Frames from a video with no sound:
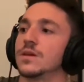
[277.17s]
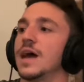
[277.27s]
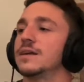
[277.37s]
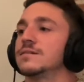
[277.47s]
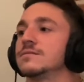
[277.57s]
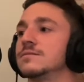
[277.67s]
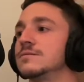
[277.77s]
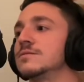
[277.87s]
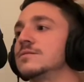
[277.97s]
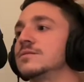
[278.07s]
Hey!
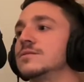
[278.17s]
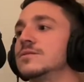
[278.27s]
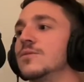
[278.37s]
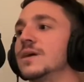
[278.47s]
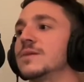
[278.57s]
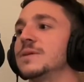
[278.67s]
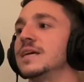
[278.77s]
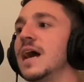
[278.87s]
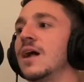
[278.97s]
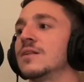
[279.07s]
Don't make me
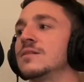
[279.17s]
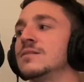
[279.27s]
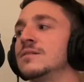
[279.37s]
yell.